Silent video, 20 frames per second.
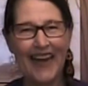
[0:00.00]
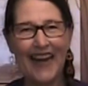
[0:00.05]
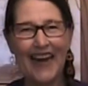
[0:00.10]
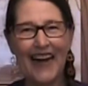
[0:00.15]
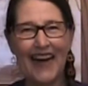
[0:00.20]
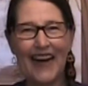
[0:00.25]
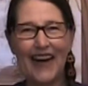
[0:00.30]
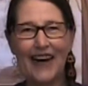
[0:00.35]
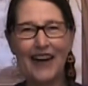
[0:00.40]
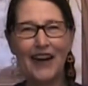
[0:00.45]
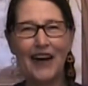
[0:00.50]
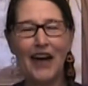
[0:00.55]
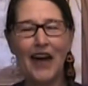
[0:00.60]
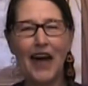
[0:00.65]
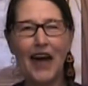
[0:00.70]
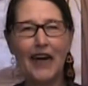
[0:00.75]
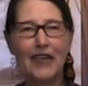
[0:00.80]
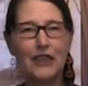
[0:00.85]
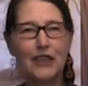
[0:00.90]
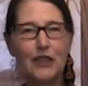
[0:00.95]

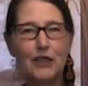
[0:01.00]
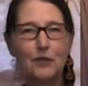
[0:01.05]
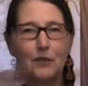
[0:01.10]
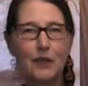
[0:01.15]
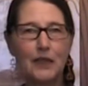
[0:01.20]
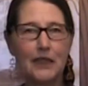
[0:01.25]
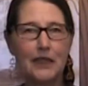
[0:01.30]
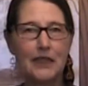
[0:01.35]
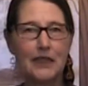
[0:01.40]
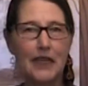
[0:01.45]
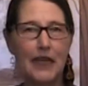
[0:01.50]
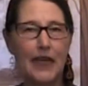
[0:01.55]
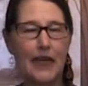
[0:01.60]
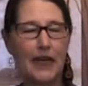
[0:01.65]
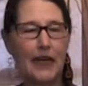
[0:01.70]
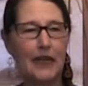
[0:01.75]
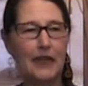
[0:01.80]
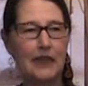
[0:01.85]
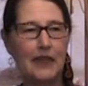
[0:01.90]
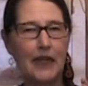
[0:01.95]
I just want to
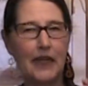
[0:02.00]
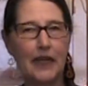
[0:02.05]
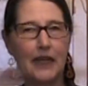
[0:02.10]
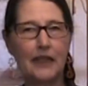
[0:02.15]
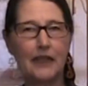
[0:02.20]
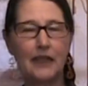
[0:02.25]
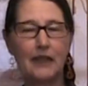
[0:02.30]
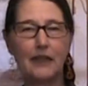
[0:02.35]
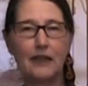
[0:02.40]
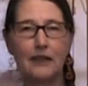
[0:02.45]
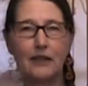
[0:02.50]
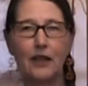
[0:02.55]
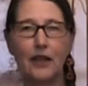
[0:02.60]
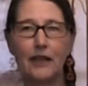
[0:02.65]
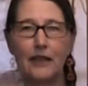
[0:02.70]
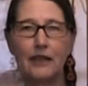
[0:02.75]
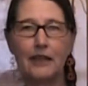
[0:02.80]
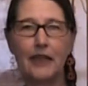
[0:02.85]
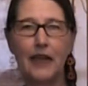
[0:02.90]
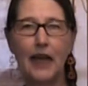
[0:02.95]
say that a lot
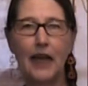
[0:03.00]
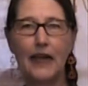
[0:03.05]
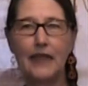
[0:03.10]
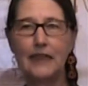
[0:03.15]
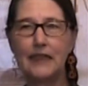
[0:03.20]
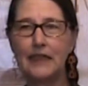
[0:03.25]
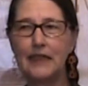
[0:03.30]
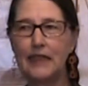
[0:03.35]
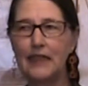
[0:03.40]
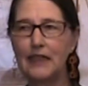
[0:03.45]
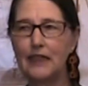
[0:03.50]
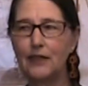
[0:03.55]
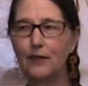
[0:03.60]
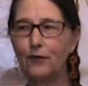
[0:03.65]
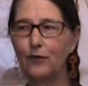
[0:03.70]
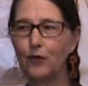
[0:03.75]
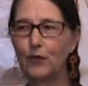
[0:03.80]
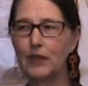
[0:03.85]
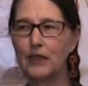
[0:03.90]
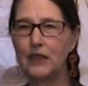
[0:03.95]
of the ideas
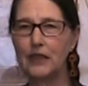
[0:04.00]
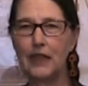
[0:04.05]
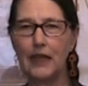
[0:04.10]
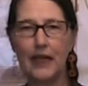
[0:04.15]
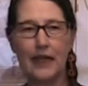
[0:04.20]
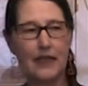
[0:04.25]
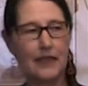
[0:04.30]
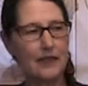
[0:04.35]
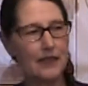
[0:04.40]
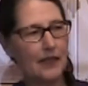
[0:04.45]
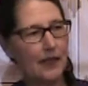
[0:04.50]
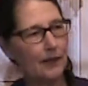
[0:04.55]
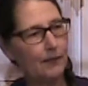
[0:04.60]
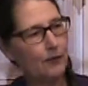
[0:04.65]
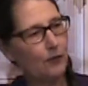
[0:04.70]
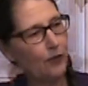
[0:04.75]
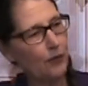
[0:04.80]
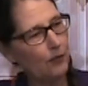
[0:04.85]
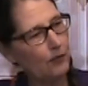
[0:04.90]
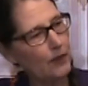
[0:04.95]
for today's
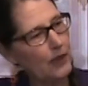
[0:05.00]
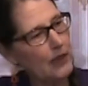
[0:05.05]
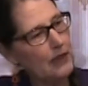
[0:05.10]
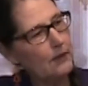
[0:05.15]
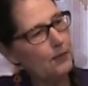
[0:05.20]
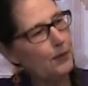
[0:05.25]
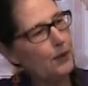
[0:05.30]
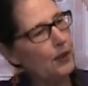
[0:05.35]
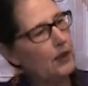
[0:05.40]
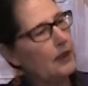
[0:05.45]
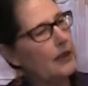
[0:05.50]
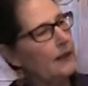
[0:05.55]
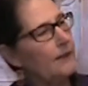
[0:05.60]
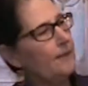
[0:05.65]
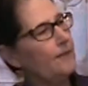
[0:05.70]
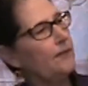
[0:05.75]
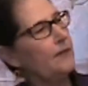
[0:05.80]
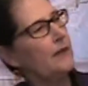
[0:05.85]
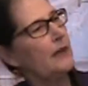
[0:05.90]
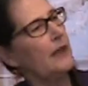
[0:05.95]
comes from this book,
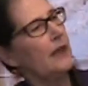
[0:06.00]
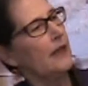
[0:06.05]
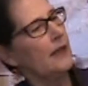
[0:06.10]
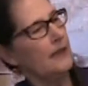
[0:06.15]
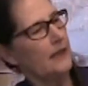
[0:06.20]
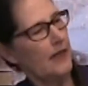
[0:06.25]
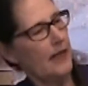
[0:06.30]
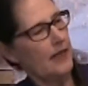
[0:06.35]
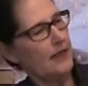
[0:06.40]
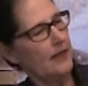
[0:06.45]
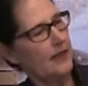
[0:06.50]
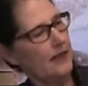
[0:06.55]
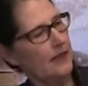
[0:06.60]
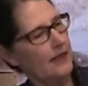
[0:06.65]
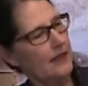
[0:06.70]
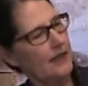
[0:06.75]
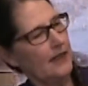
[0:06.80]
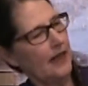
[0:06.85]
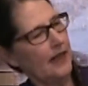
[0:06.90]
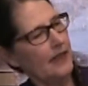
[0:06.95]
Dazzling
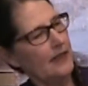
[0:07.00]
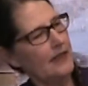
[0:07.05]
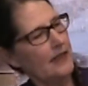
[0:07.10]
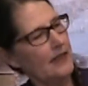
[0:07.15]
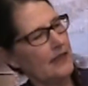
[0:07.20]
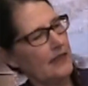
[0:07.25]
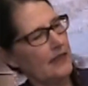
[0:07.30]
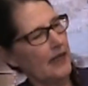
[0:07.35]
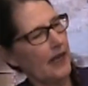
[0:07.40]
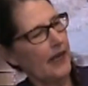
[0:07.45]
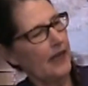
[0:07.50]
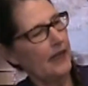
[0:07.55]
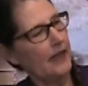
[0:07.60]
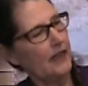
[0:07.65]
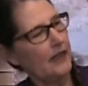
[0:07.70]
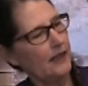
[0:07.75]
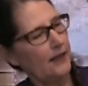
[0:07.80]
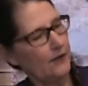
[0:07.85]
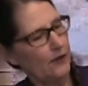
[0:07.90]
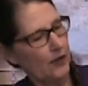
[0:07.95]
Disguises and
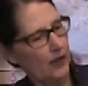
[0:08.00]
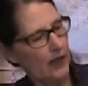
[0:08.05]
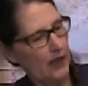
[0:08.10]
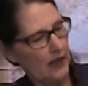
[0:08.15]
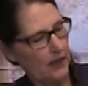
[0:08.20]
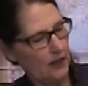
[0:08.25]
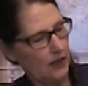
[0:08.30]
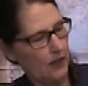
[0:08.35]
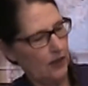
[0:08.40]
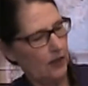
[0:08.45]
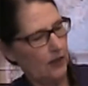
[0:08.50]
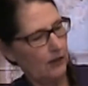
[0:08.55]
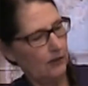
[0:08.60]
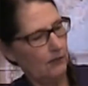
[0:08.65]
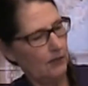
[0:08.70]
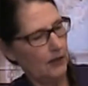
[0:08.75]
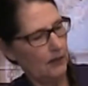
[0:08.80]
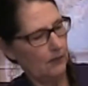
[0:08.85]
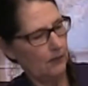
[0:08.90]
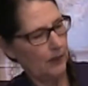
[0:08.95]
Clever
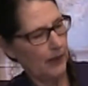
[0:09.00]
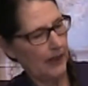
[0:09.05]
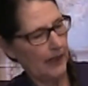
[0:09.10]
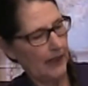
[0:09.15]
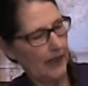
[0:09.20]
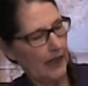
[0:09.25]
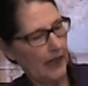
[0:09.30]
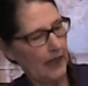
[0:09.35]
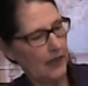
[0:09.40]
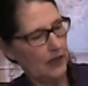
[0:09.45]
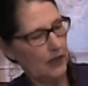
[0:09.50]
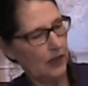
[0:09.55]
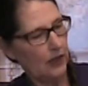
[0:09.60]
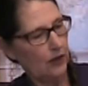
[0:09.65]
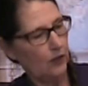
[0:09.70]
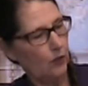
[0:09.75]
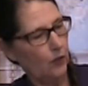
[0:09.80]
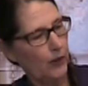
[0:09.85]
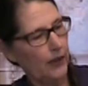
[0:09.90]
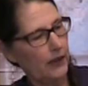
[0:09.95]
Costumes by
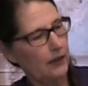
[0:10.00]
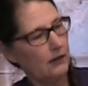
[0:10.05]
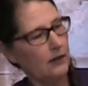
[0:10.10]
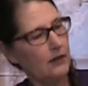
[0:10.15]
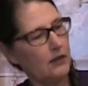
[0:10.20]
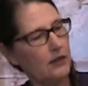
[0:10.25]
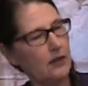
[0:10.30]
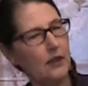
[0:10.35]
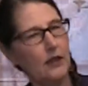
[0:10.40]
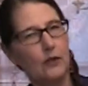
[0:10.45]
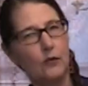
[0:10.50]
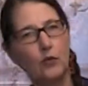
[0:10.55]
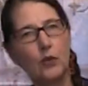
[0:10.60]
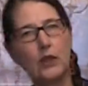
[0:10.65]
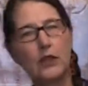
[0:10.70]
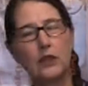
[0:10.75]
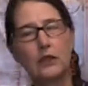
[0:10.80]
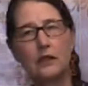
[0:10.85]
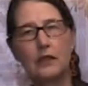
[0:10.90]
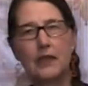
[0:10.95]
Angela Wilkes,
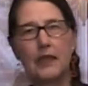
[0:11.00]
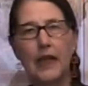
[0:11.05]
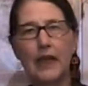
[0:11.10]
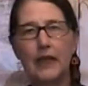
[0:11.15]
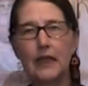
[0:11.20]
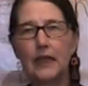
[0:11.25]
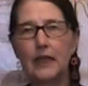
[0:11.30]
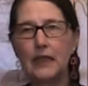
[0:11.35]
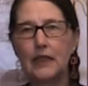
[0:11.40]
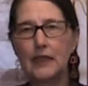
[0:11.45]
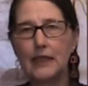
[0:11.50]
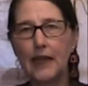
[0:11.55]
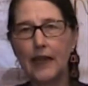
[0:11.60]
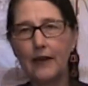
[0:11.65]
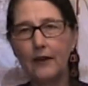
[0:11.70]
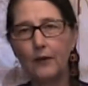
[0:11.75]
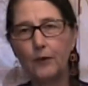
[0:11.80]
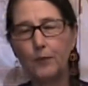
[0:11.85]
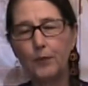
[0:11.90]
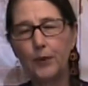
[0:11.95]
which sadly is
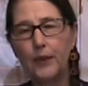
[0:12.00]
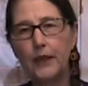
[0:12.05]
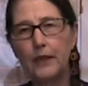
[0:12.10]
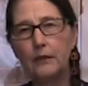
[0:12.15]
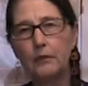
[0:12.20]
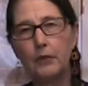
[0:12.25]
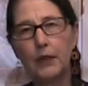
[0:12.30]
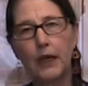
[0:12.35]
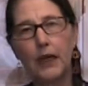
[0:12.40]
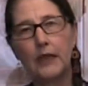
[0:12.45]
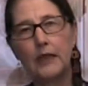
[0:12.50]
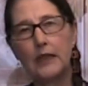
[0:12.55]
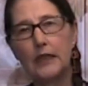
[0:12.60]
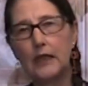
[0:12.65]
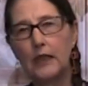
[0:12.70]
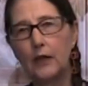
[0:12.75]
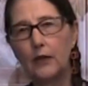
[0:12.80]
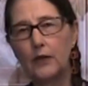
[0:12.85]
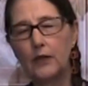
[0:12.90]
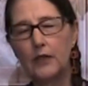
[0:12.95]
out of print, but I did
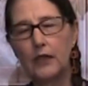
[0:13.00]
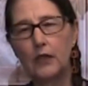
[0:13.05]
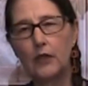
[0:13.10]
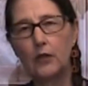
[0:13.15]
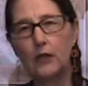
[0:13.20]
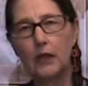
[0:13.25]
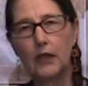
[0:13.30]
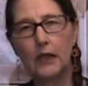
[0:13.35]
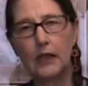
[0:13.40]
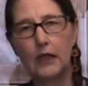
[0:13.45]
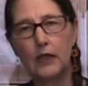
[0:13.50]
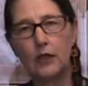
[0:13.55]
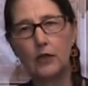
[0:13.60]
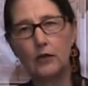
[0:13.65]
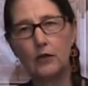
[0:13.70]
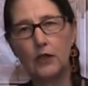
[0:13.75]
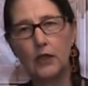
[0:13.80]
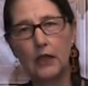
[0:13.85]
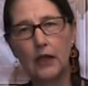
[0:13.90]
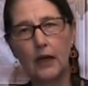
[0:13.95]
notice that you can get
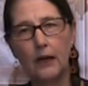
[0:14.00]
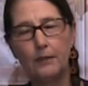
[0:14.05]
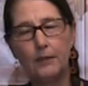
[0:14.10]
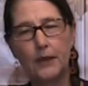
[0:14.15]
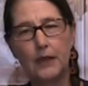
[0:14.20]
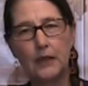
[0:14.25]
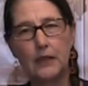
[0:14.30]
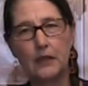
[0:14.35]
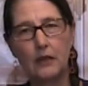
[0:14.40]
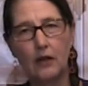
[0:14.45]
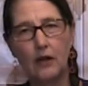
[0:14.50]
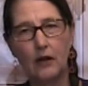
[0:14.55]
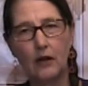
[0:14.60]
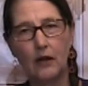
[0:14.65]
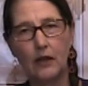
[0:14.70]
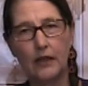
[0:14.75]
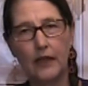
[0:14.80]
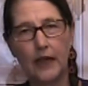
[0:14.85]
used copies on